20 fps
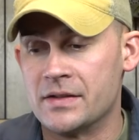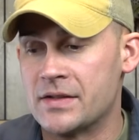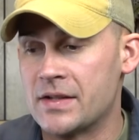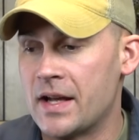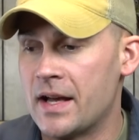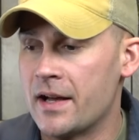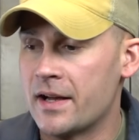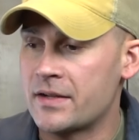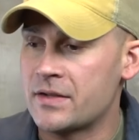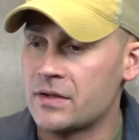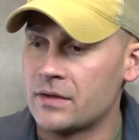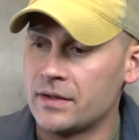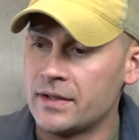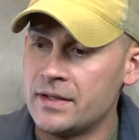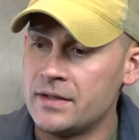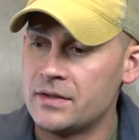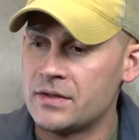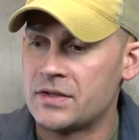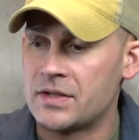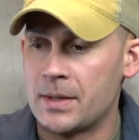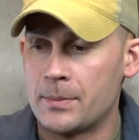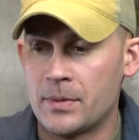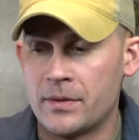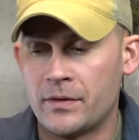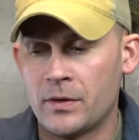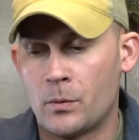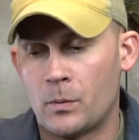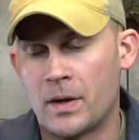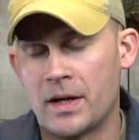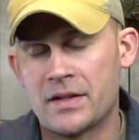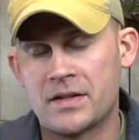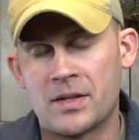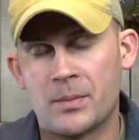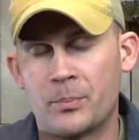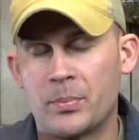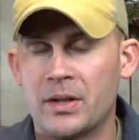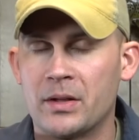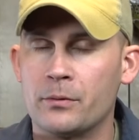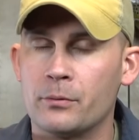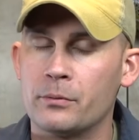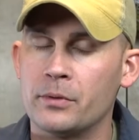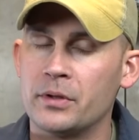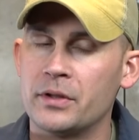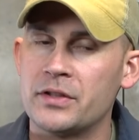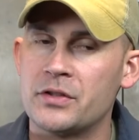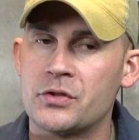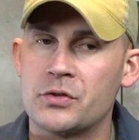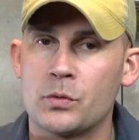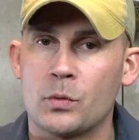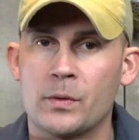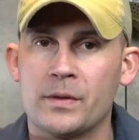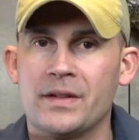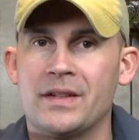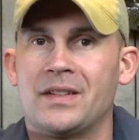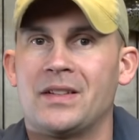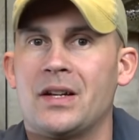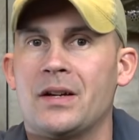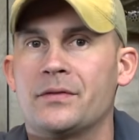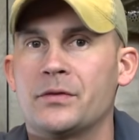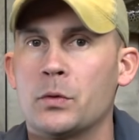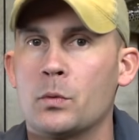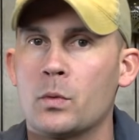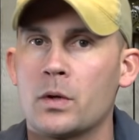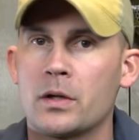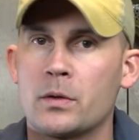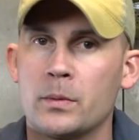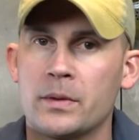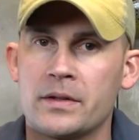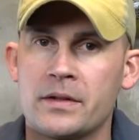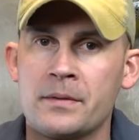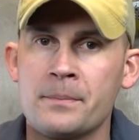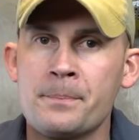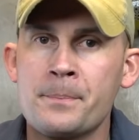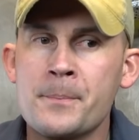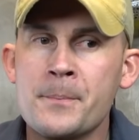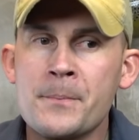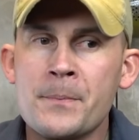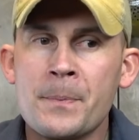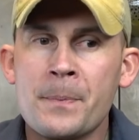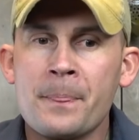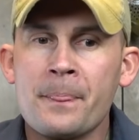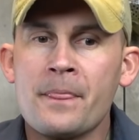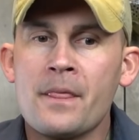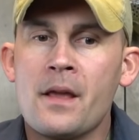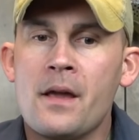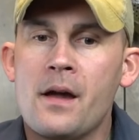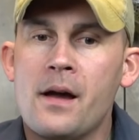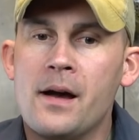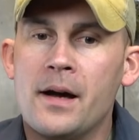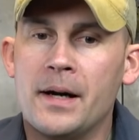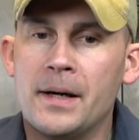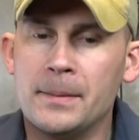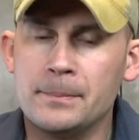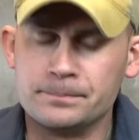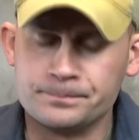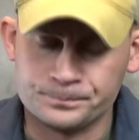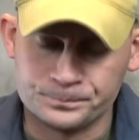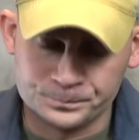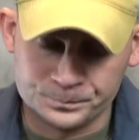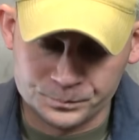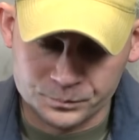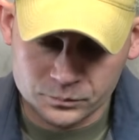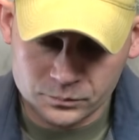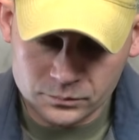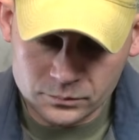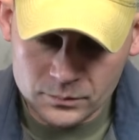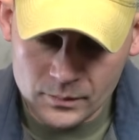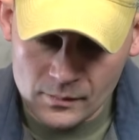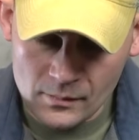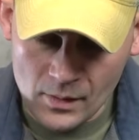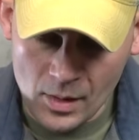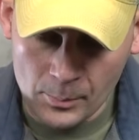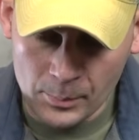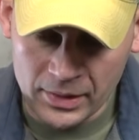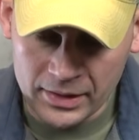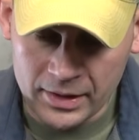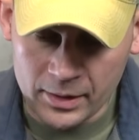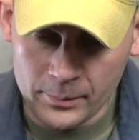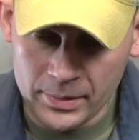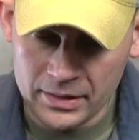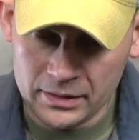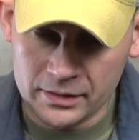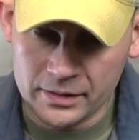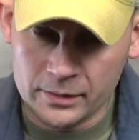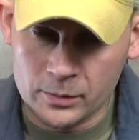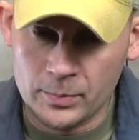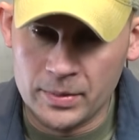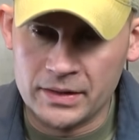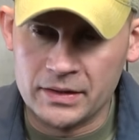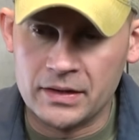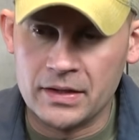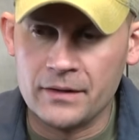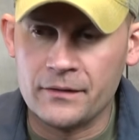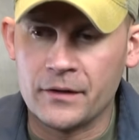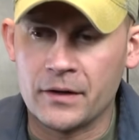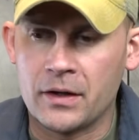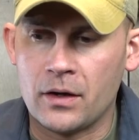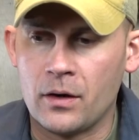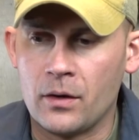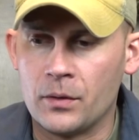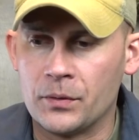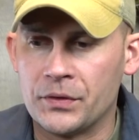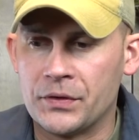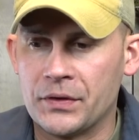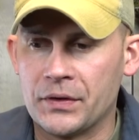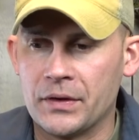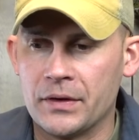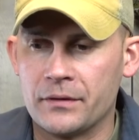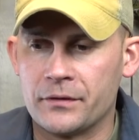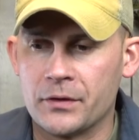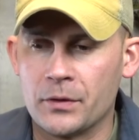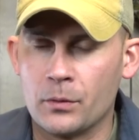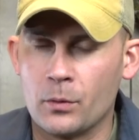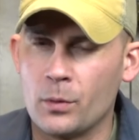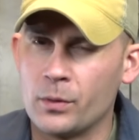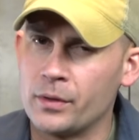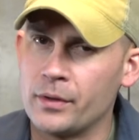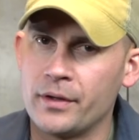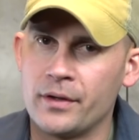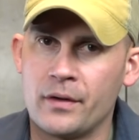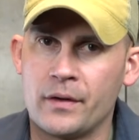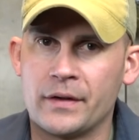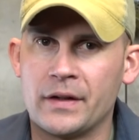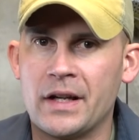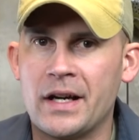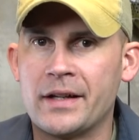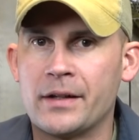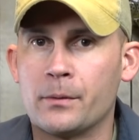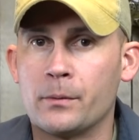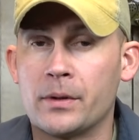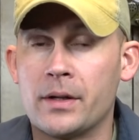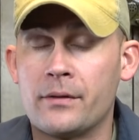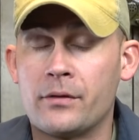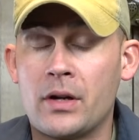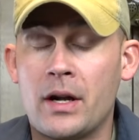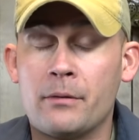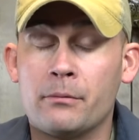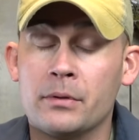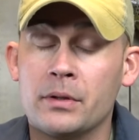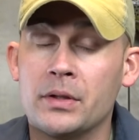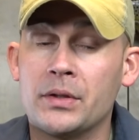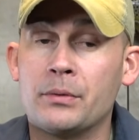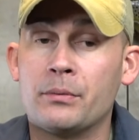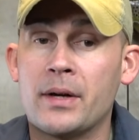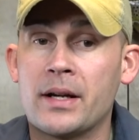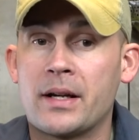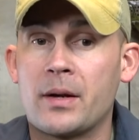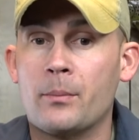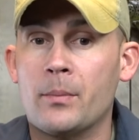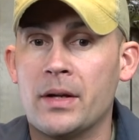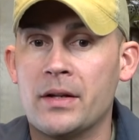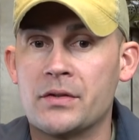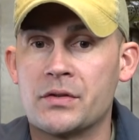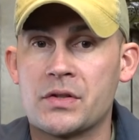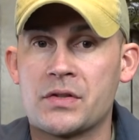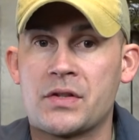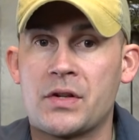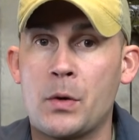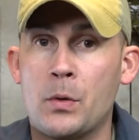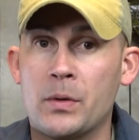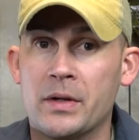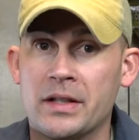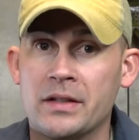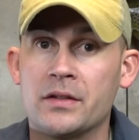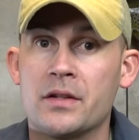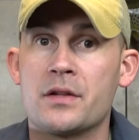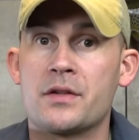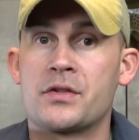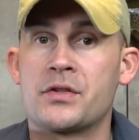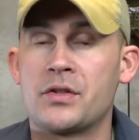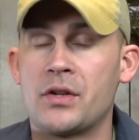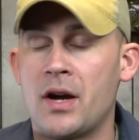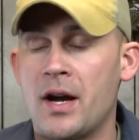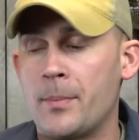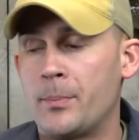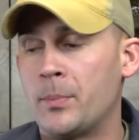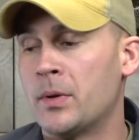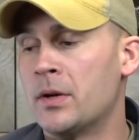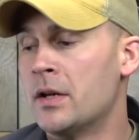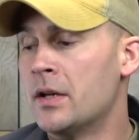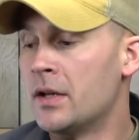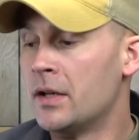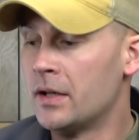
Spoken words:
is excellent. Some of it winds up being really short and tough to work with. But it can be a little bit difficult if you're ordering online or whatever. I really recommend just going into the shop,